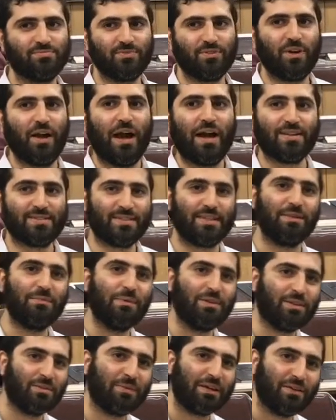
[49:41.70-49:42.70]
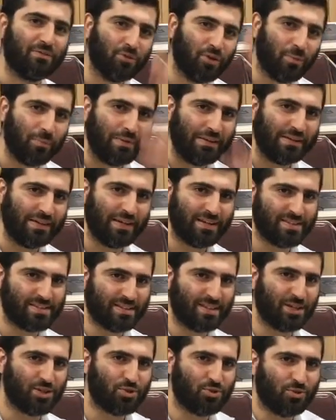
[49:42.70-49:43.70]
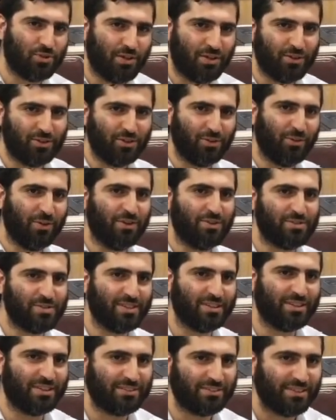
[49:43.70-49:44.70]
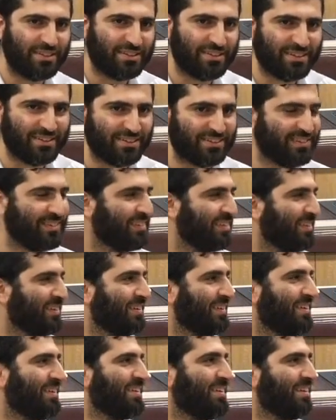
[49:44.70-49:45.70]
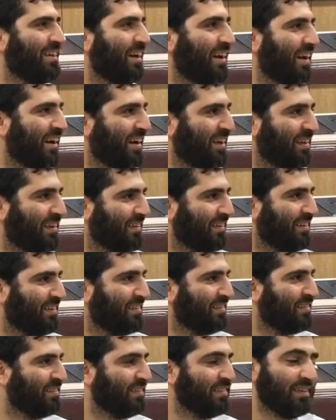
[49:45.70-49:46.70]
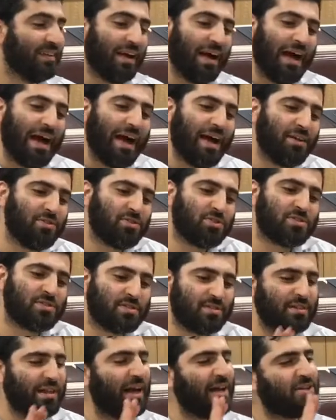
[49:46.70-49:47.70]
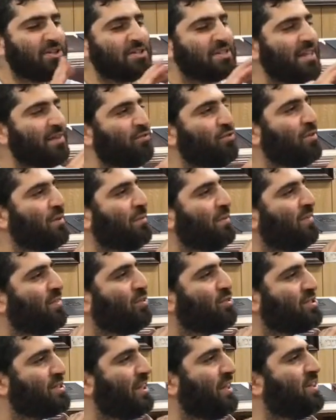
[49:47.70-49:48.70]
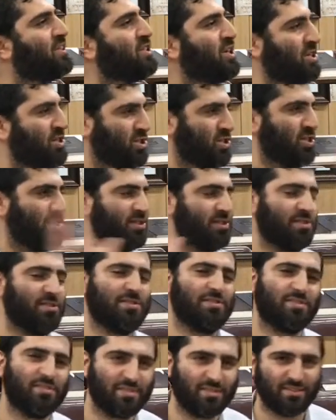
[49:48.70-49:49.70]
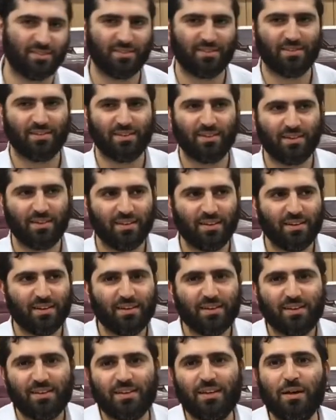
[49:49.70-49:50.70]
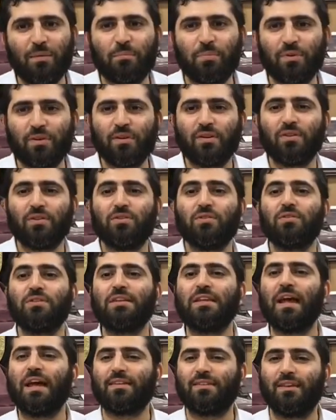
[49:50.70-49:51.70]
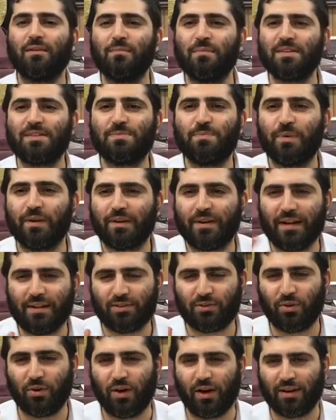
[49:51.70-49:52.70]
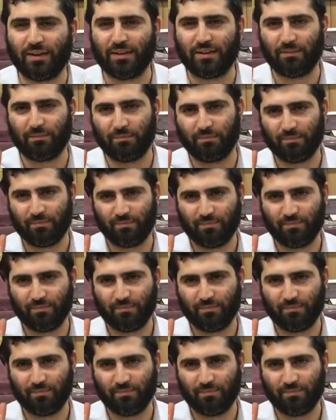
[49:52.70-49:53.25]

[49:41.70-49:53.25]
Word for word: You're asking me to give you a minyan schedule? I don't know why you said that right now. Huh? I just I just give you give you suggestions. Number not to miss Birkat Kohanim.